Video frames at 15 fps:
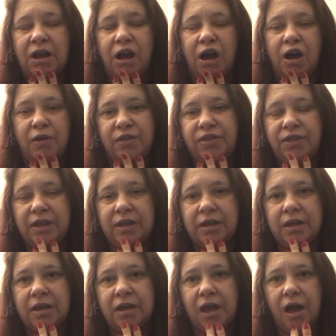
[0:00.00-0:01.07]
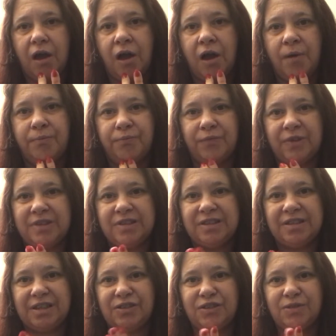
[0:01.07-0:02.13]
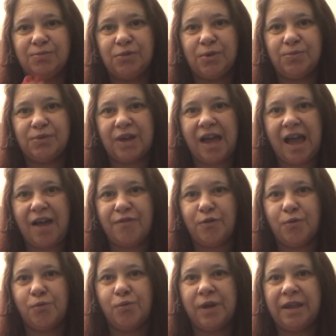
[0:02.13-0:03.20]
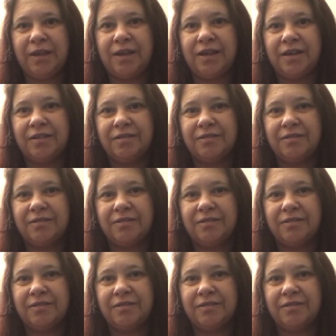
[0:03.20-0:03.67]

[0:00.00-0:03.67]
I think, as I said, sometimes I have a week